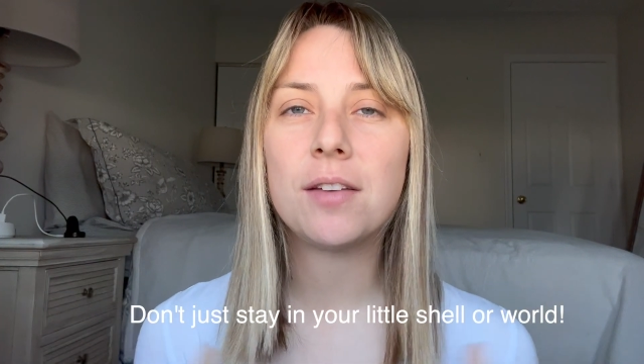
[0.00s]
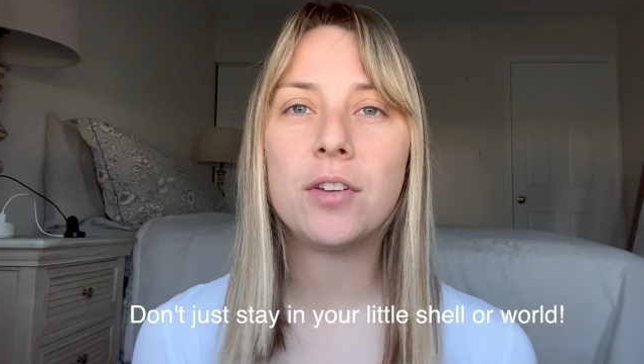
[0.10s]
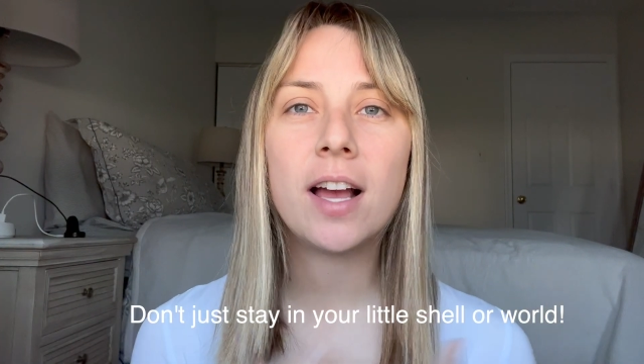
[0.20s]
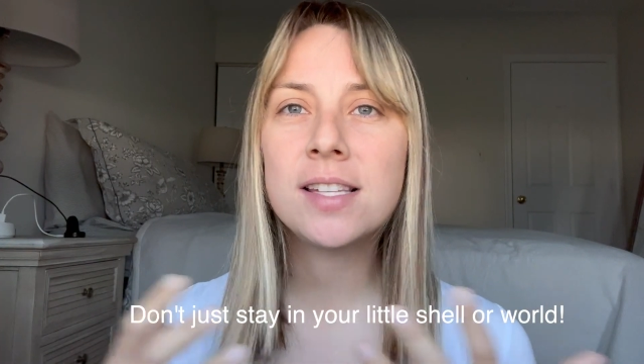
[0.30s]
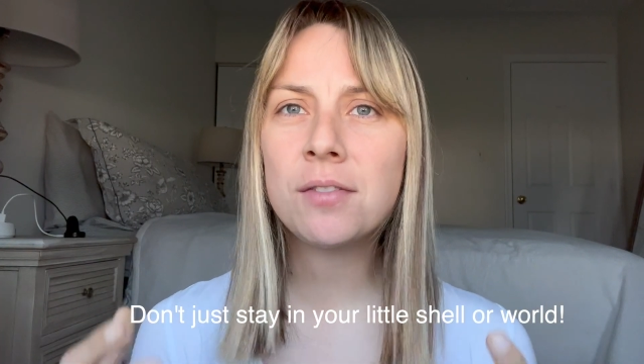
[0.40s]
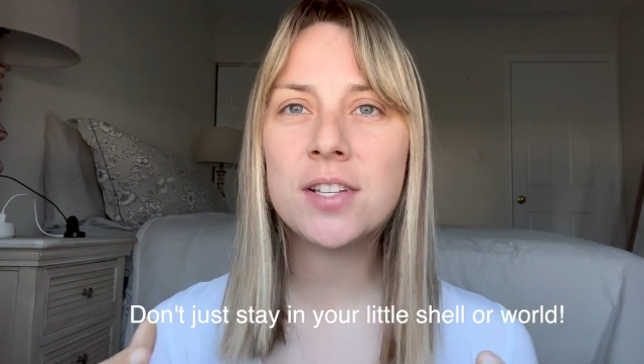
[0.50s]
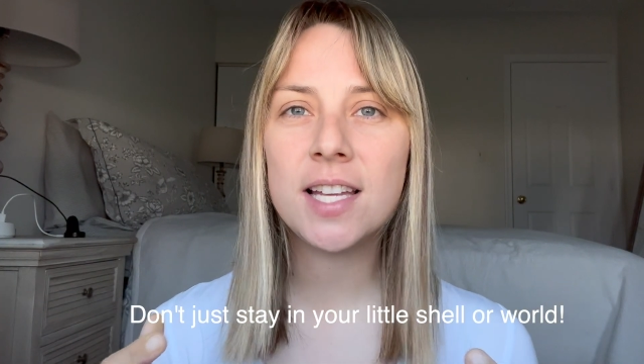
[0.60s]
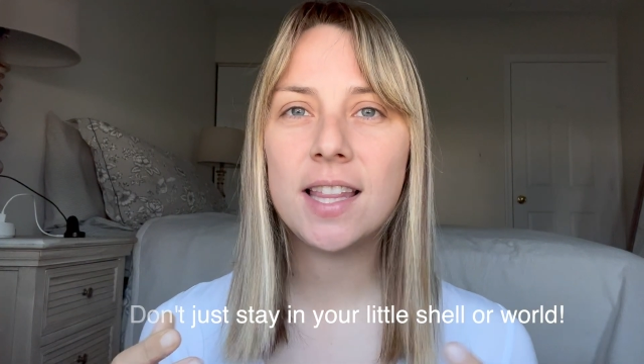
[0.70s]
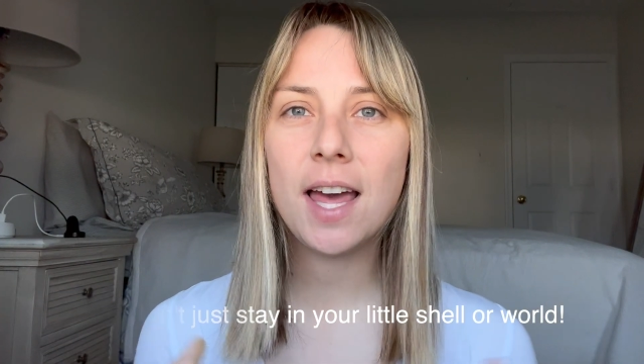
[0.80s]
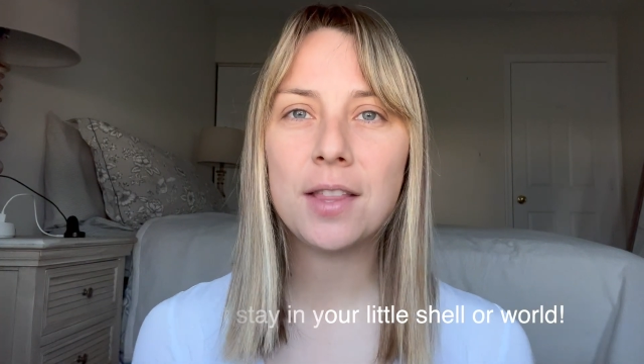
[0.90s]
Have you guys ever
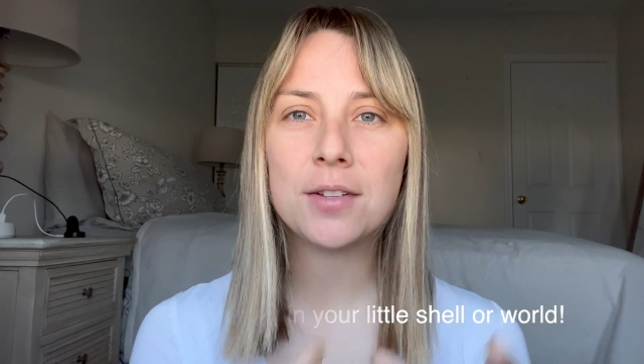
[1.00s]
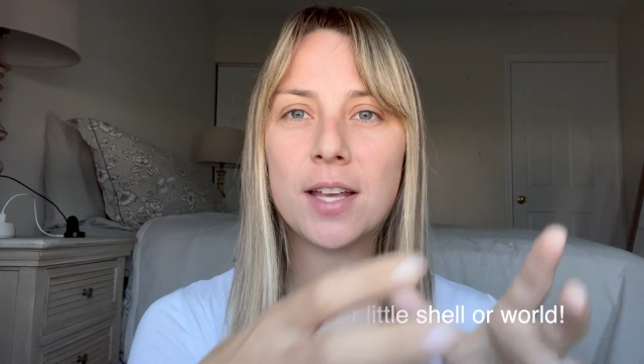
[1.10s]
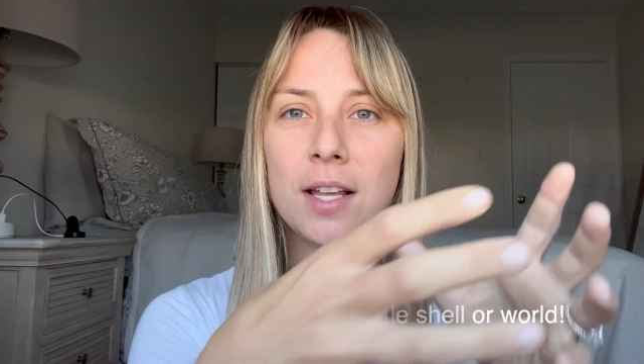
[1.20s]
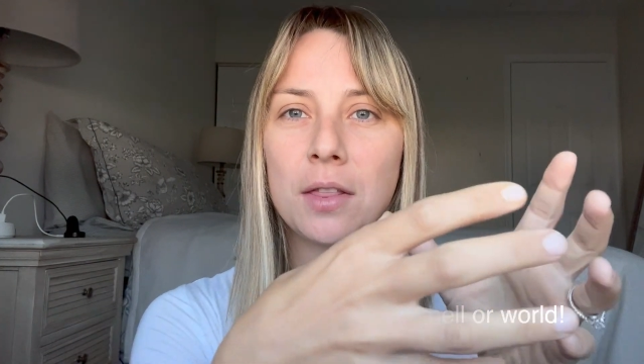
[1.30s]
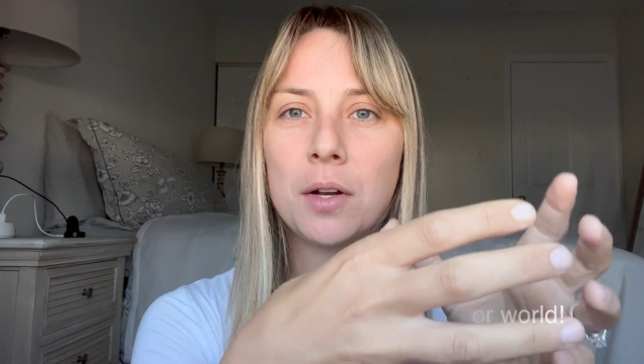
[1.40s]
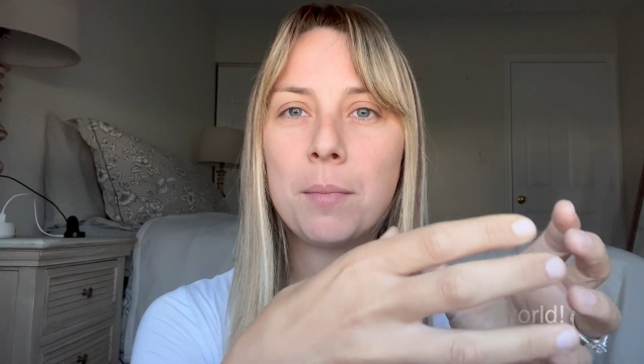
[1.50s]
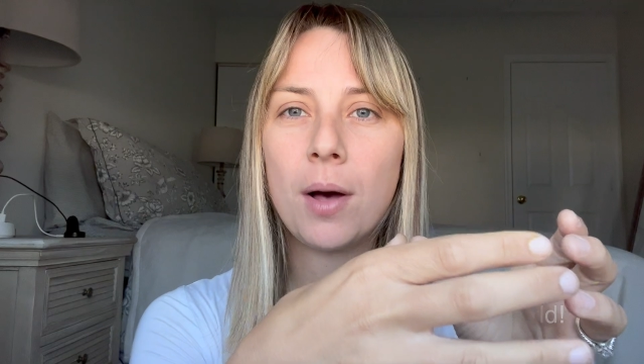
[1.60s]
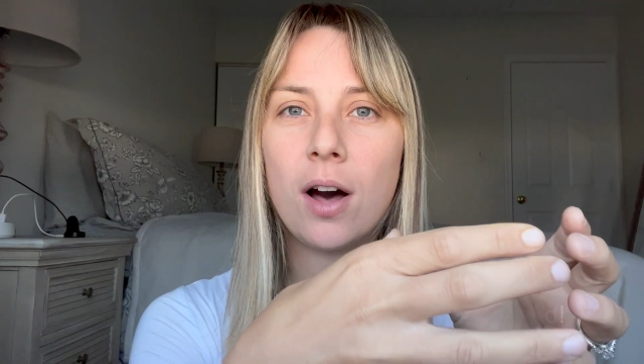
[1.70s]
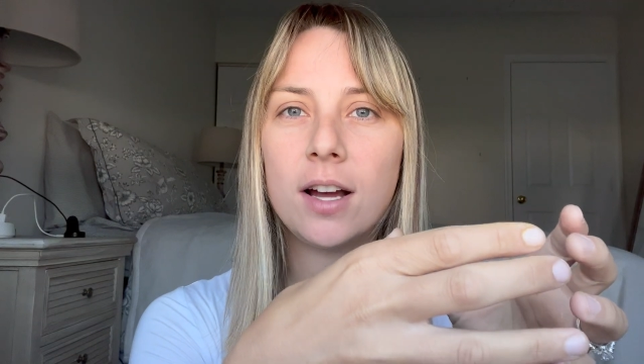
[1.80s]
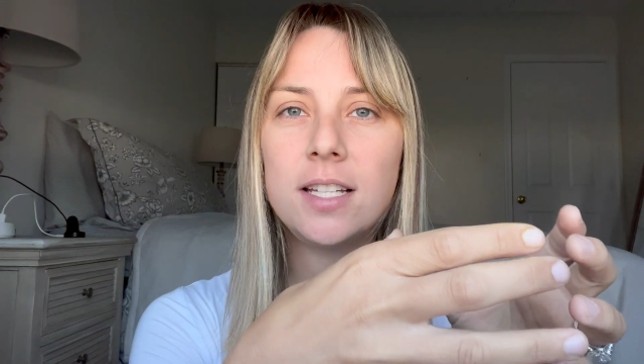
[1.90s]
seen that? There's like a little
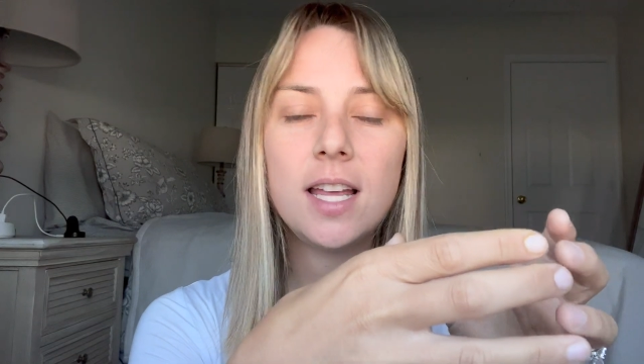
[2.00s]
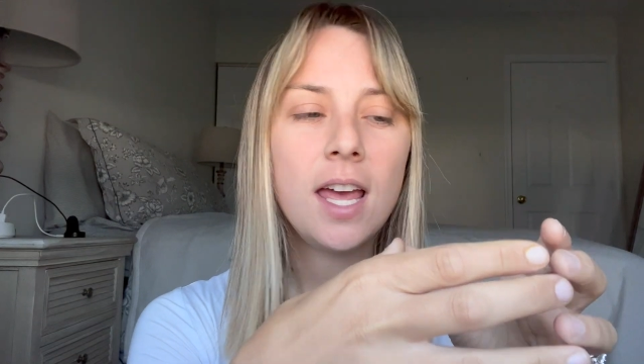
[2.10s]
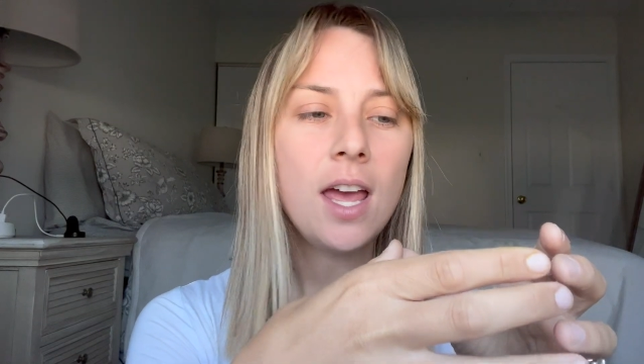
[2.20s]
pond